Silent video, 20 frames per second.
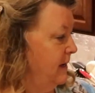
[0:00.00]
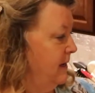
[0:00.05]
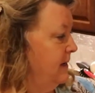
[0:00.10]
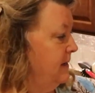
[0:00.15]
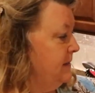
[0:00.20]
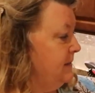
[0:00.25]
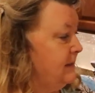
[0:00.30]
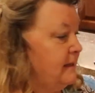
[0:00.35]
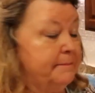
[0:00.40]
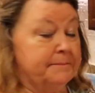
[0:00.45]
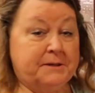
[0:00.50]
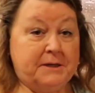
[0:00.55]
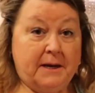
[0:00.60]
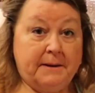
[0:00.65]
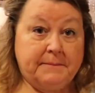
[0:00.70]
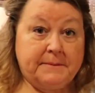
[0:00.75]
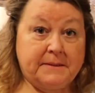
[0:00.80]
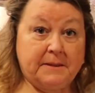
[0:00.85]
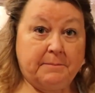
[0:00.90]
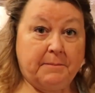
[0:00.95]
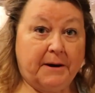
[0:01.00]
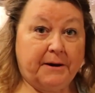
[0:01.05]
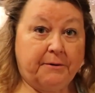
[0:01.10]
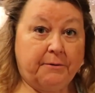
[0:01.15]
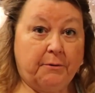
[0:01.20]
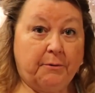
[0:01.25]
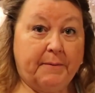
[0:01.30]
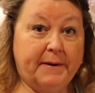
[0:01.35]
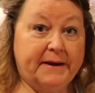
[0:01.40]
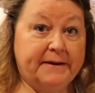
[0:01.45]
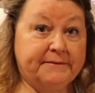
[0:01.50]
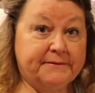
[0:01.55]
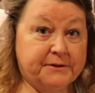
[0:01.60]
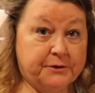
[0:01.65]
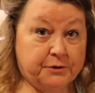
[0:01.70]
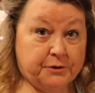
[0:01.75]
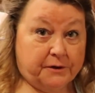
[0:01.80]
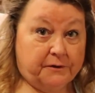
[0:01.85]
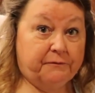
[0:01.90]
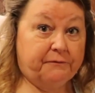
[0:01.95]
Sometimes the microwaves
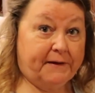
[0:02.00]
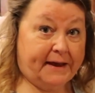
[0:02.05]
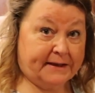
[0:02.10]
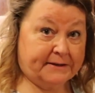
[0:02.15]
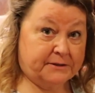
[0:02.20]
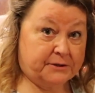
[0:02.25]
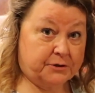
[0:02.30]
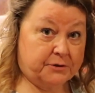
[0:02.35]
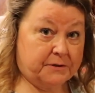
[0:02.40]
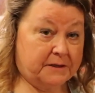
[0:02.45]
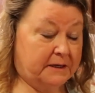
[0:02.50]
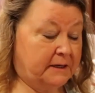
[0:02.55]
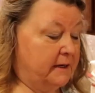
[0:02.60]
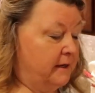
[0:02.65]
cook faster than